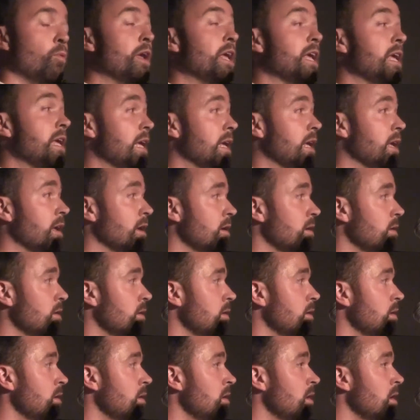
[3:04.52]
We
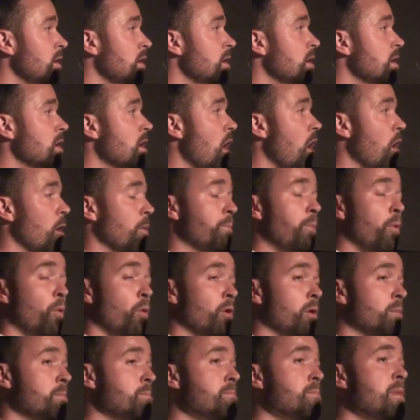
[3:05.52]
are
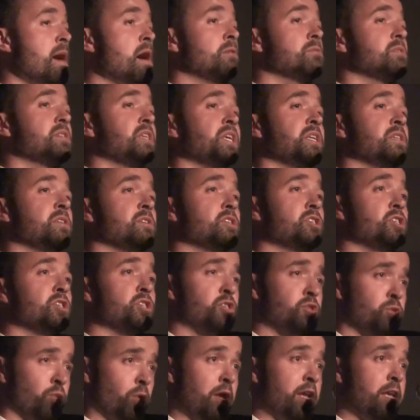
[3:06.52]
born mountain
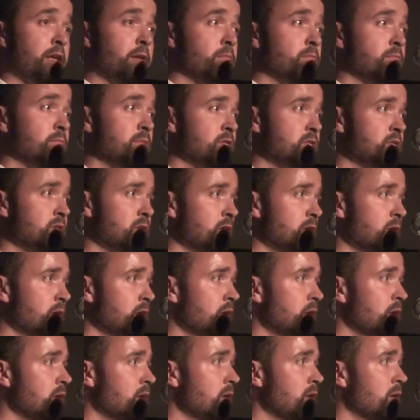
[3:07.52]
streams
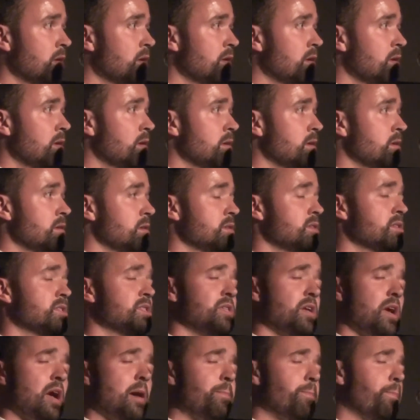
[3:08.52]

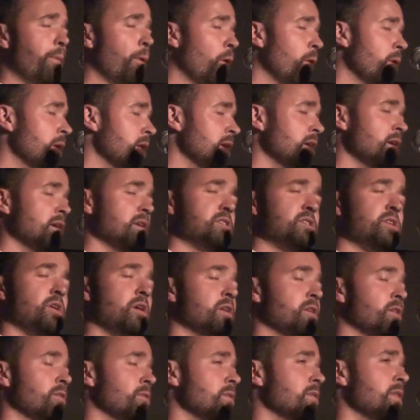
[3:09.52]
Stop putting us
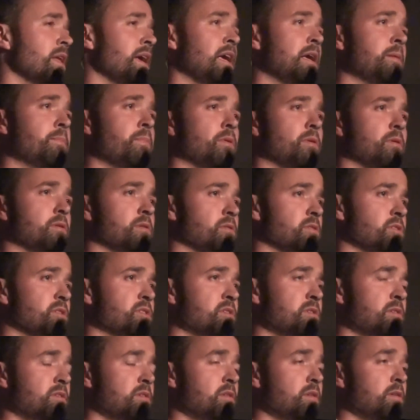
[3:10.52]
on your
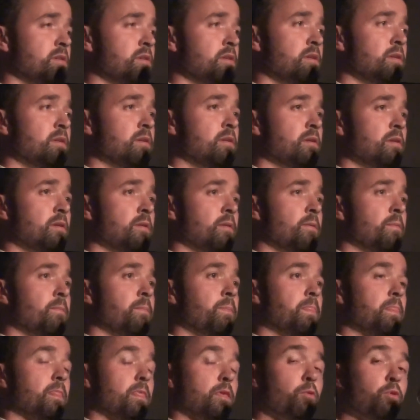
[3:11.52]
labels.
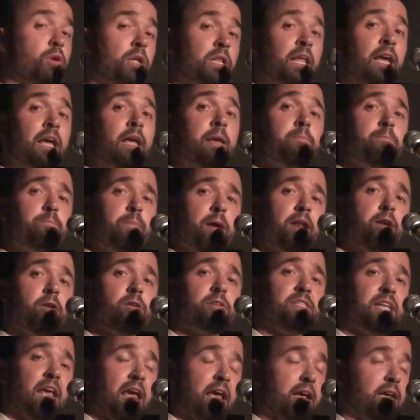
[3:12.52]
You claim
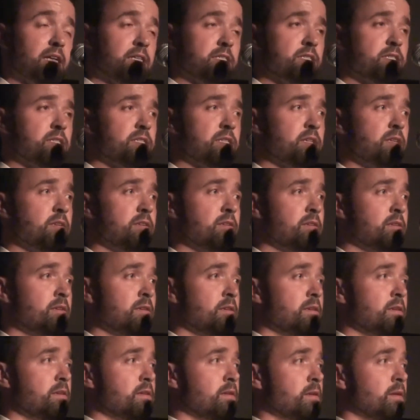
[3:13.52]
better taste.
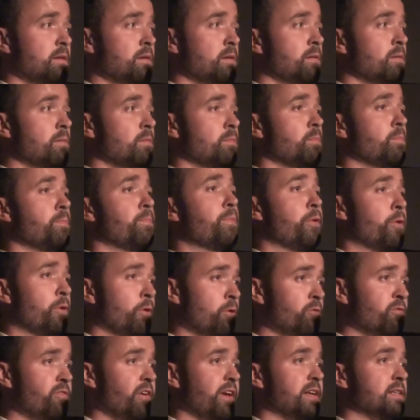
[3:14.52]

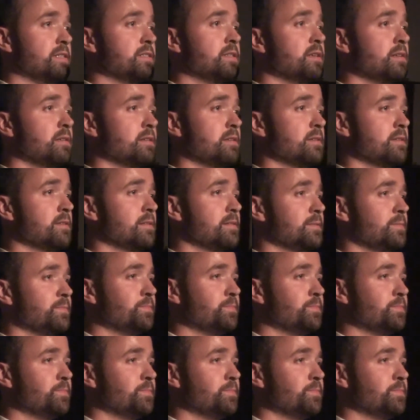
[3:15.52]
Prove it.